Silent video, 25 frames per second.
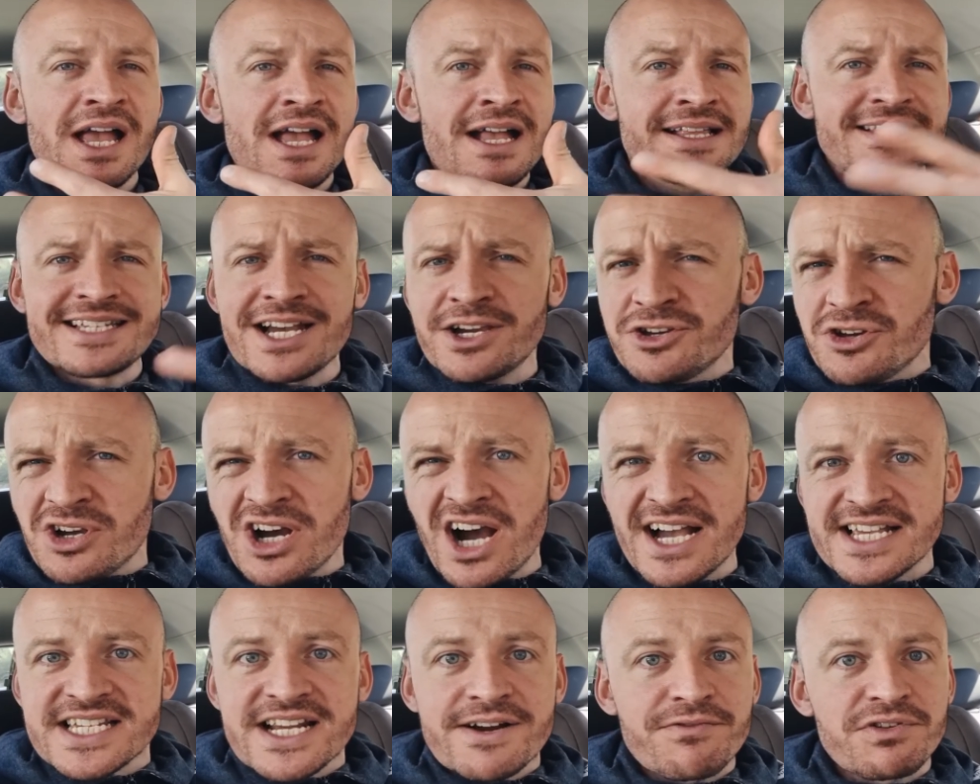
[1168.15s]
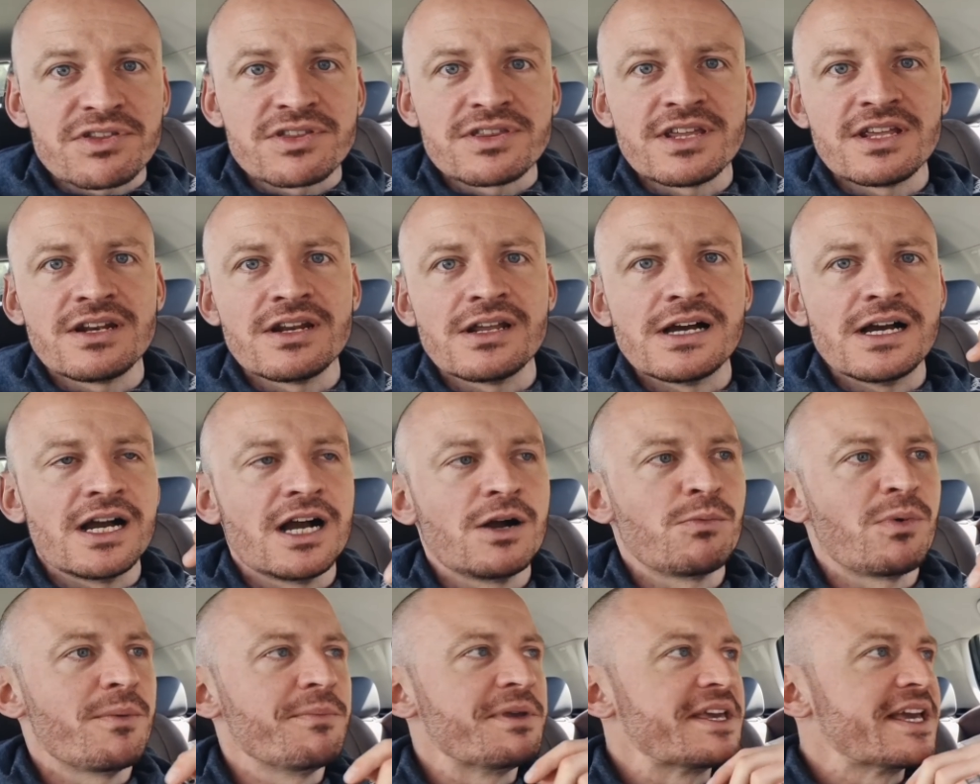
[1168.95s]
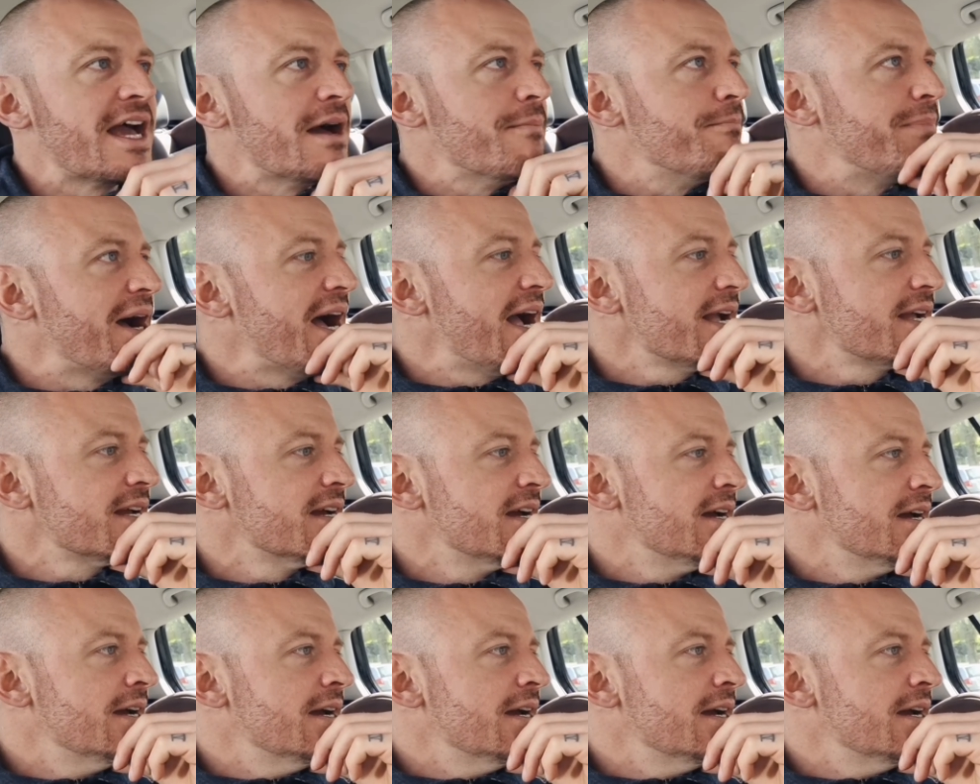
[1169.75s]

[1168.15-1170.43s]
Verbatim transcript: Tell you guys everything uh, when we get back.